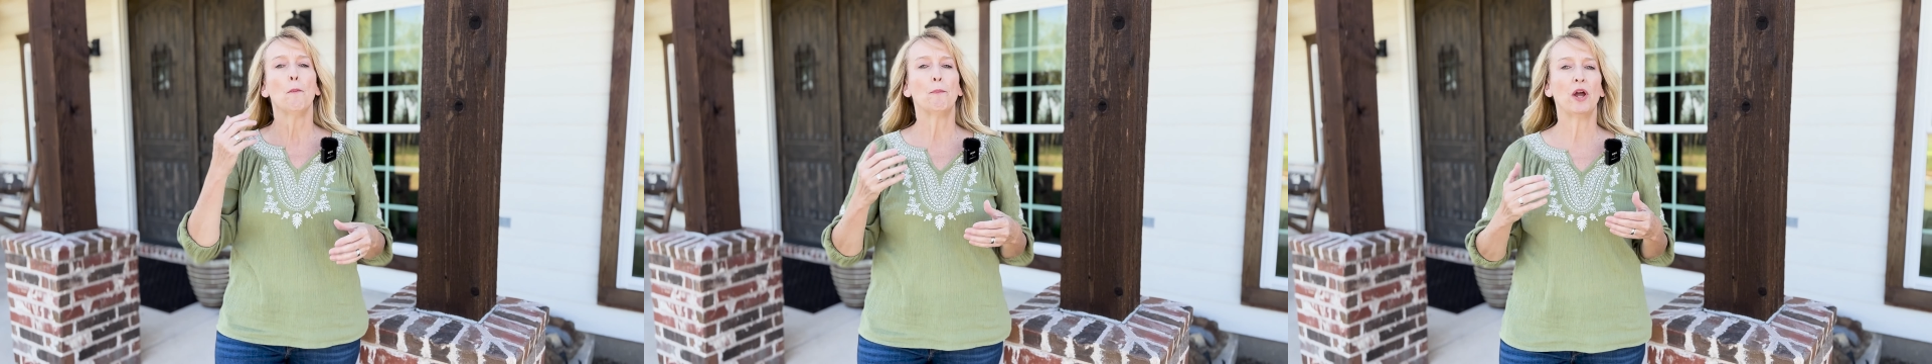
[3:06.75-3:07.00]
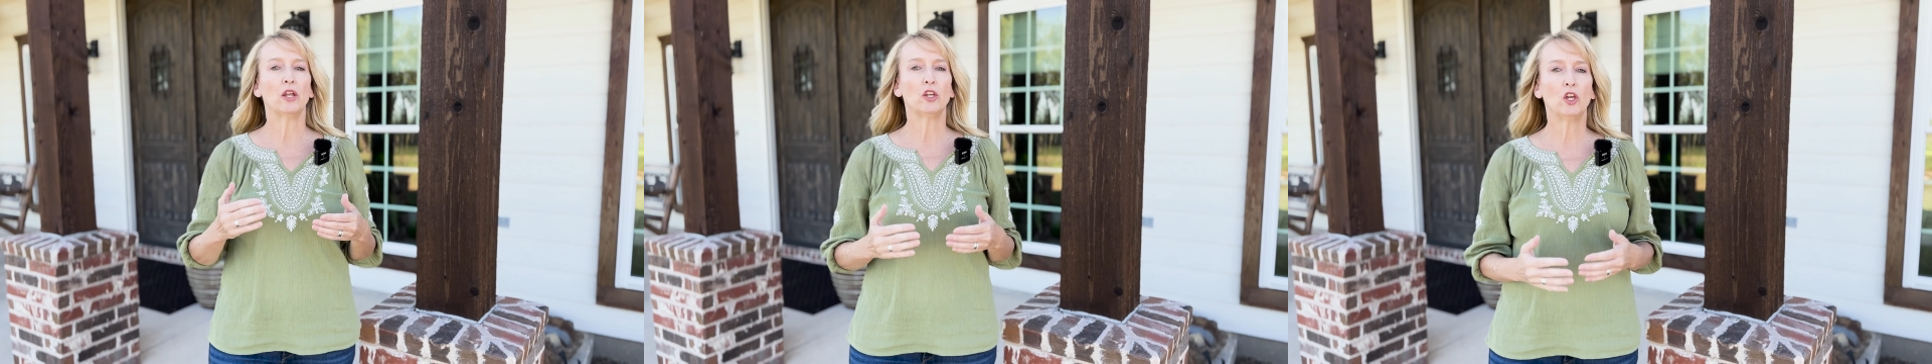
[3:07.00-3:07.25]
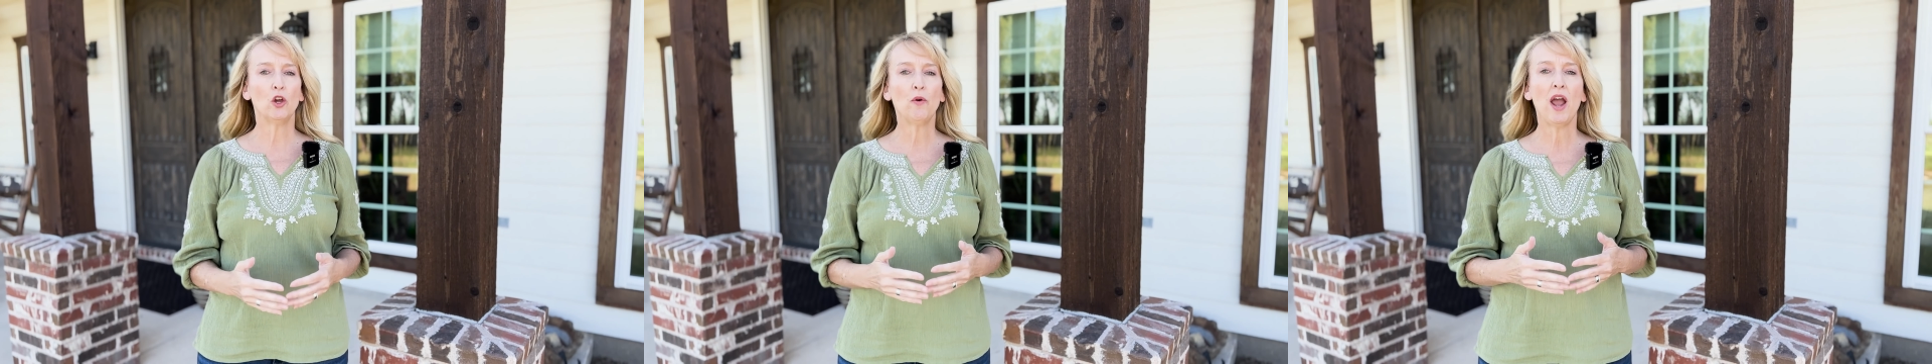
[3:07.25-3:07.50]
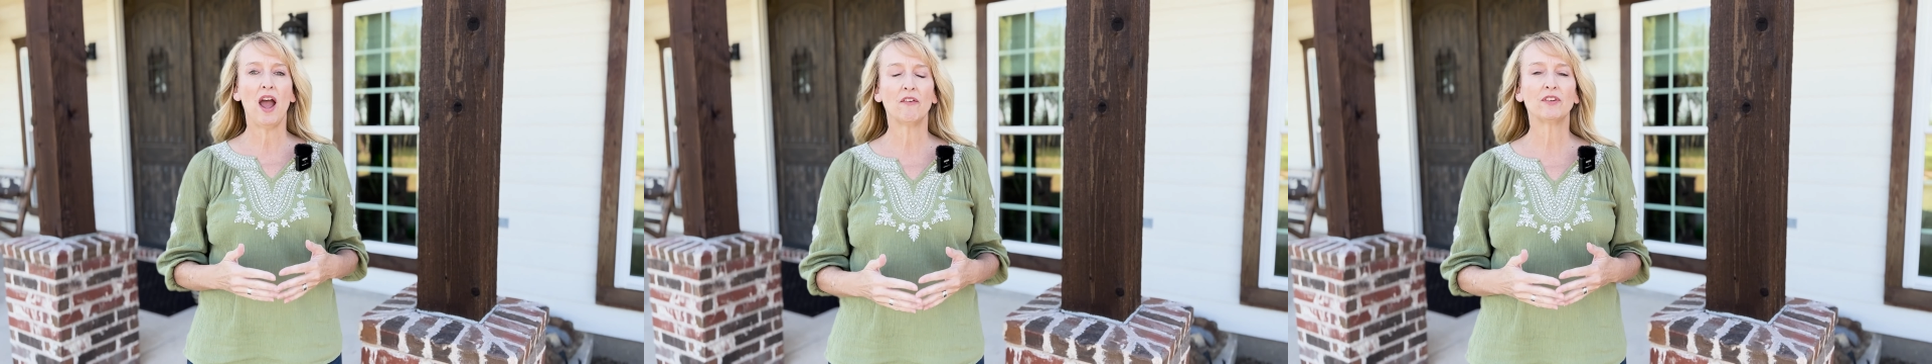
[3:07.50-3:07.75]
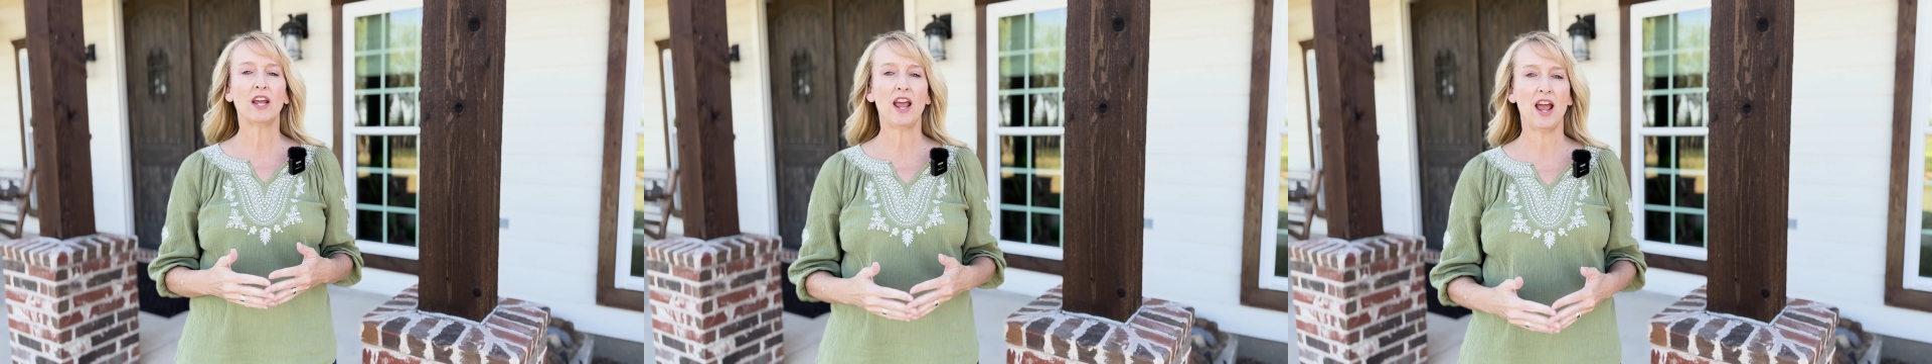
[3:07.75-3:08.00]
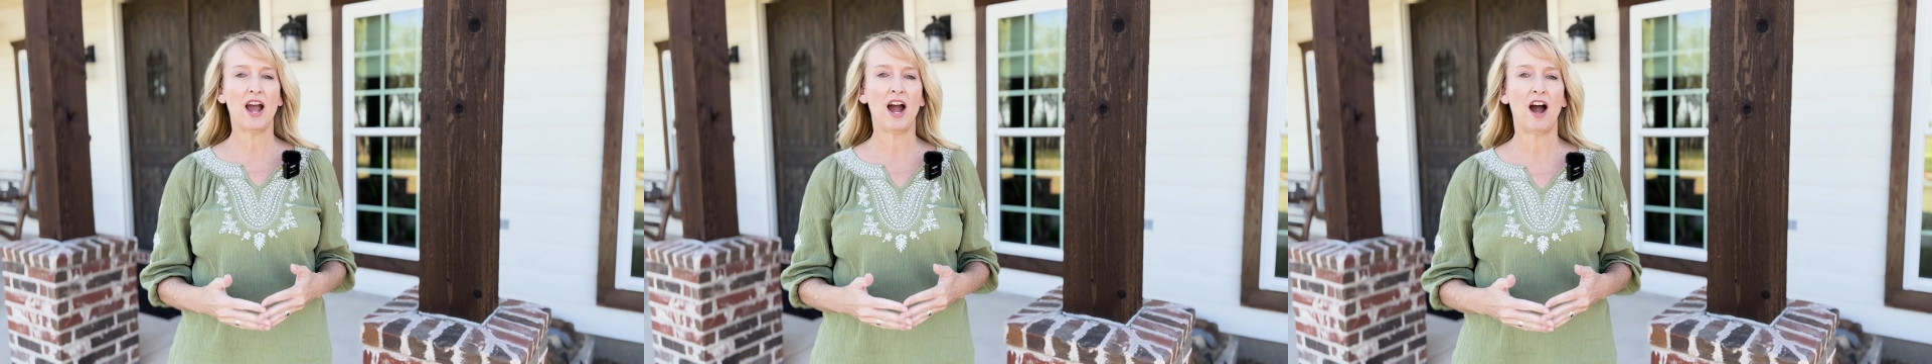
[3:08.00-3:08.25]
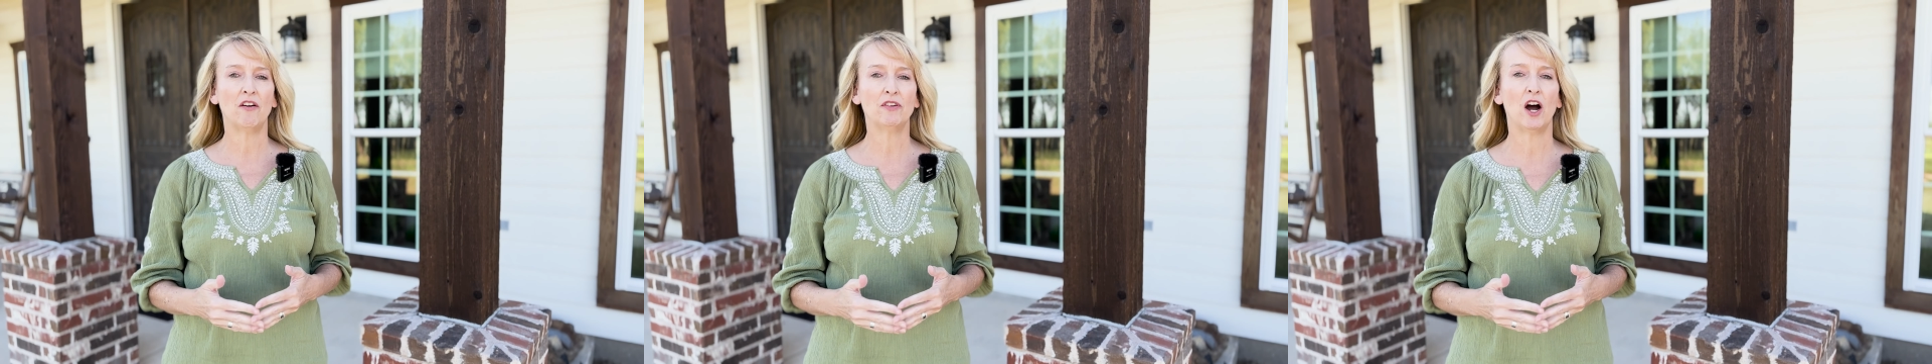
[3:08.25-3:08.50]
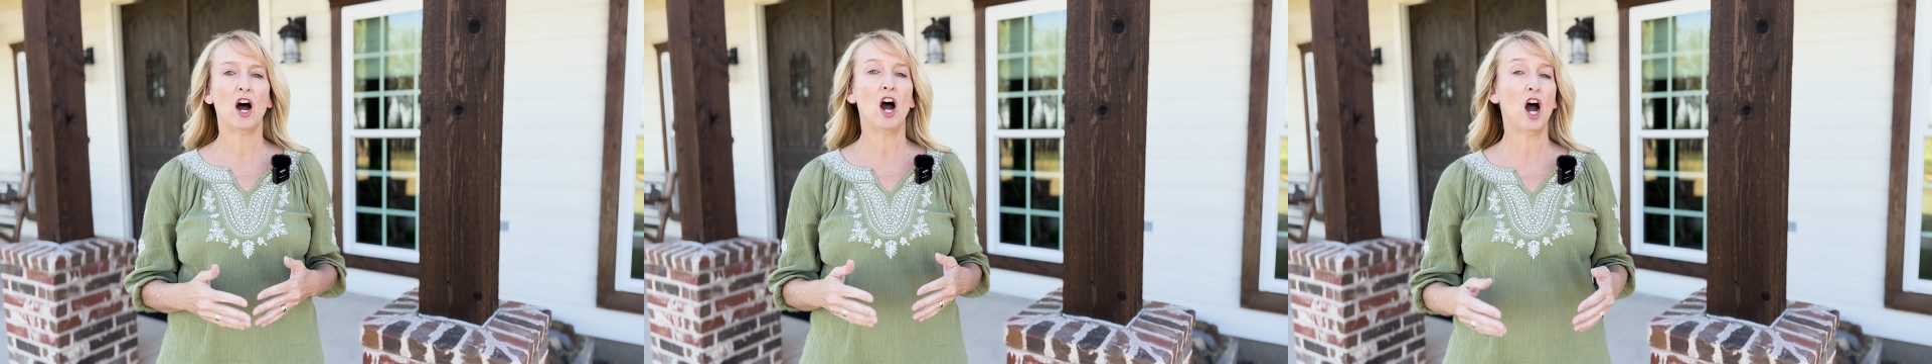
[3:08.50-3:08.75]
But you have to have
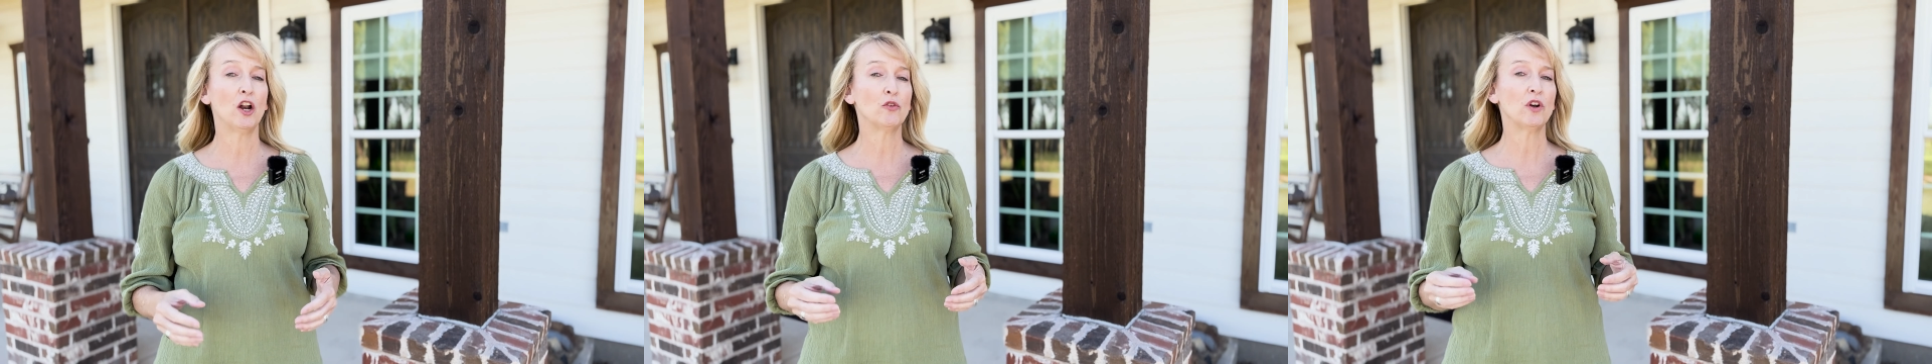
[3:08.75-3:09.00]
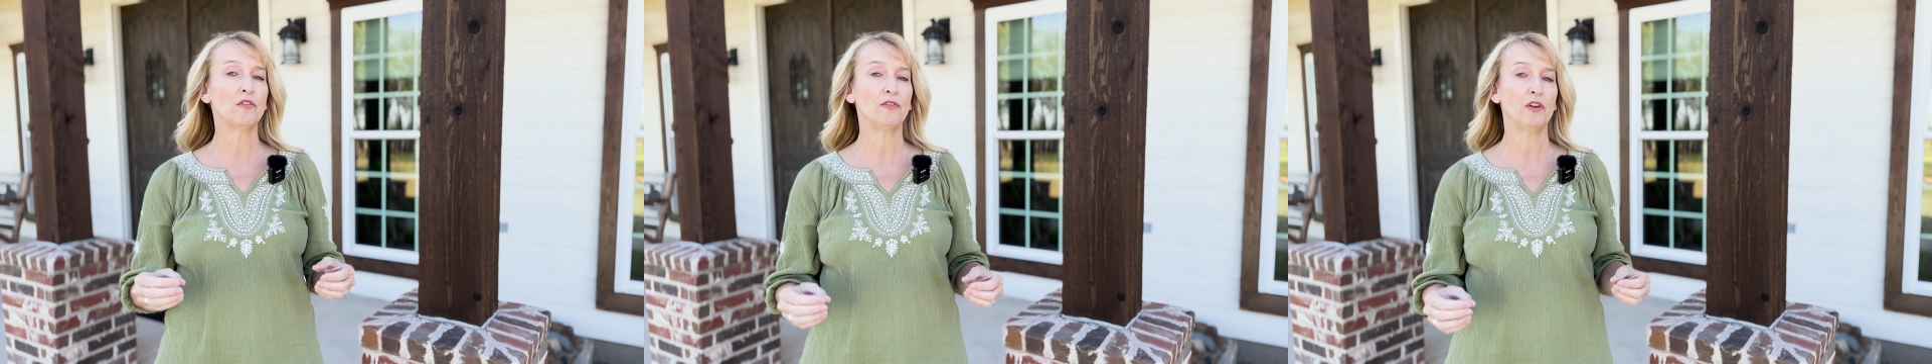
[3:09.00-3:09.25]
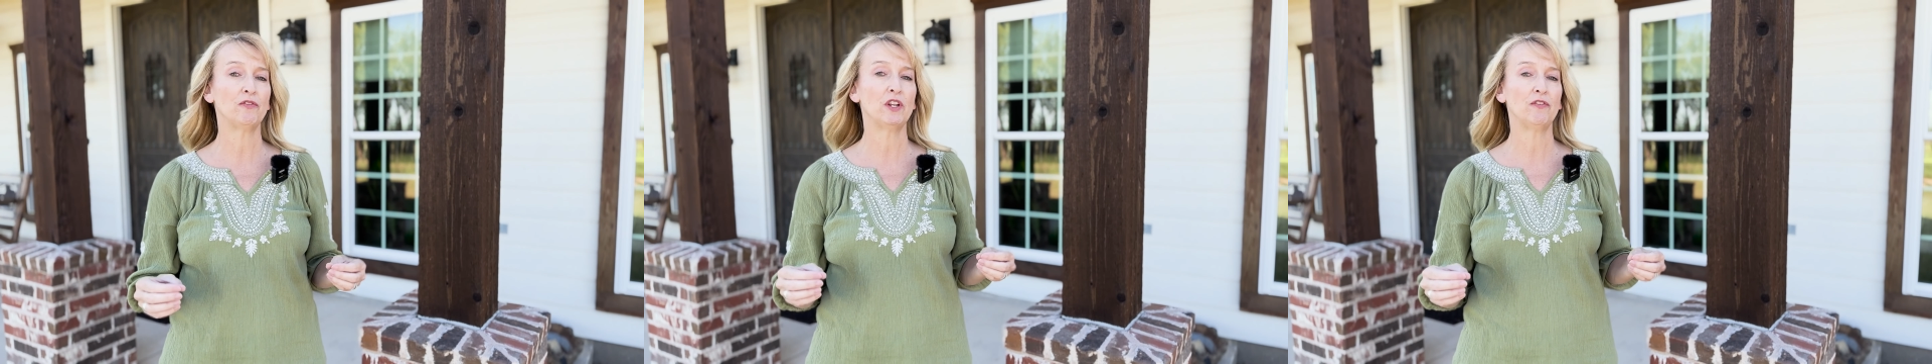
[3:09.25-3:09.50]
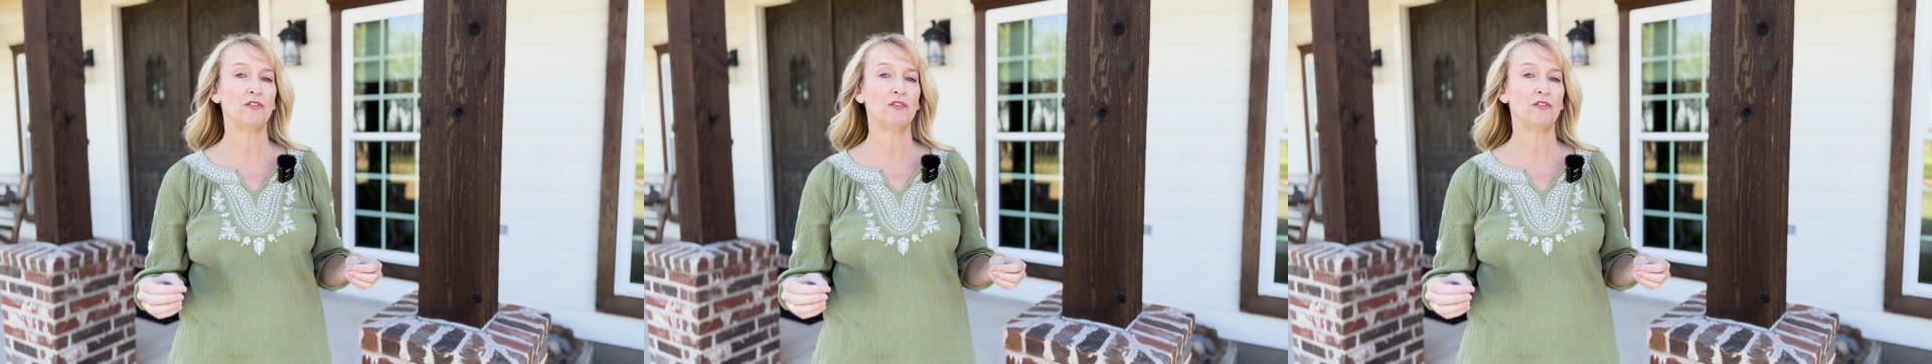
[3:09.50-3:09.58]
150